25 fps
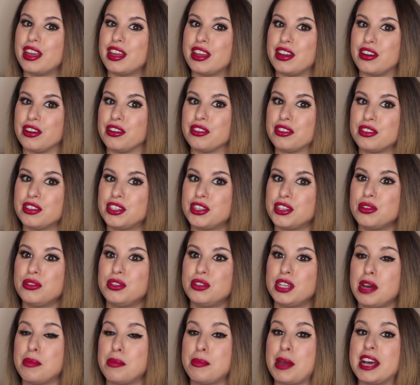Here are the two
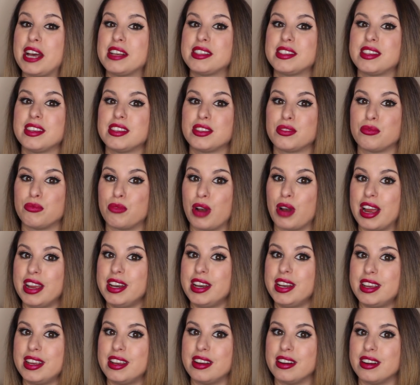dumbasses
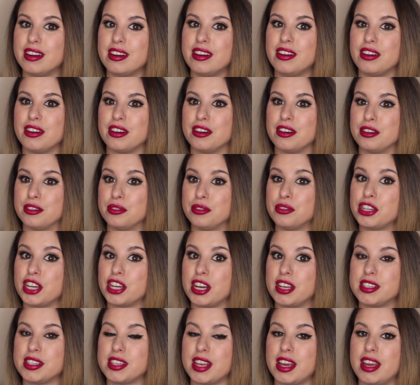right here, or
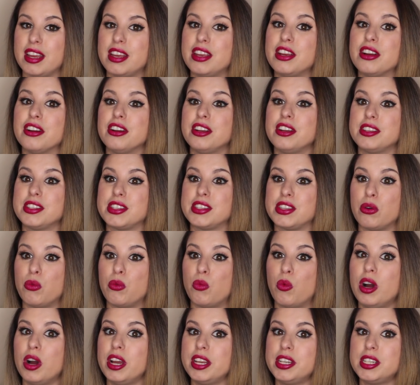should I say, here is the
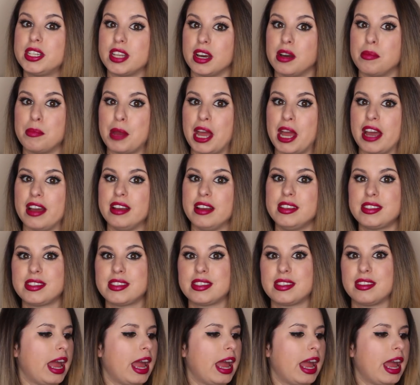one dumbass.